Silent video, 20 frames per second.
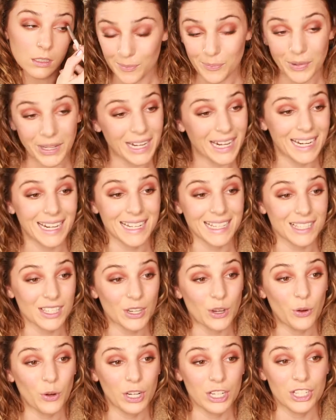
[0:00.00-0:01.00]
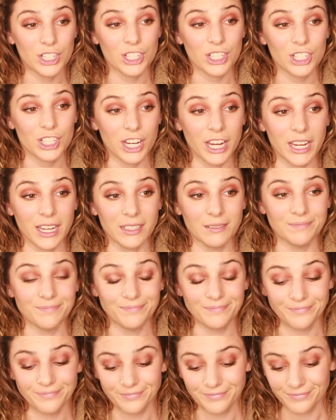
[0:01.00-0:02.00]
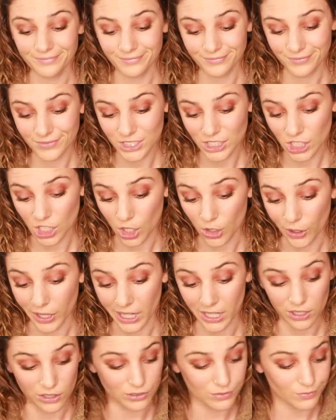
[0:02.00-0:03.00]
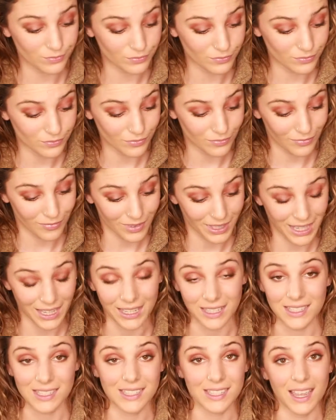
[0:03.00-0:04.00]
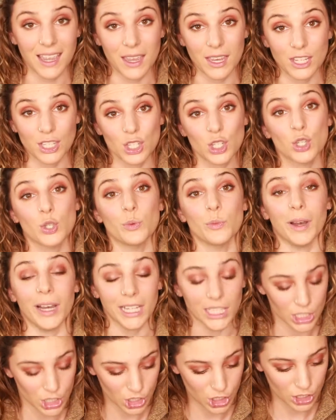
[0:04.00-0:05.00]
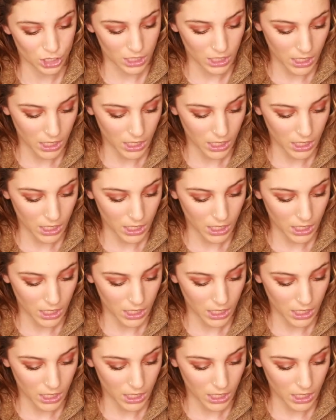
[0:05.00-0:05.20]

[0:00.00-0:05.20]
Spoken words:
but it is a gorgeous shade, so I can't say too much.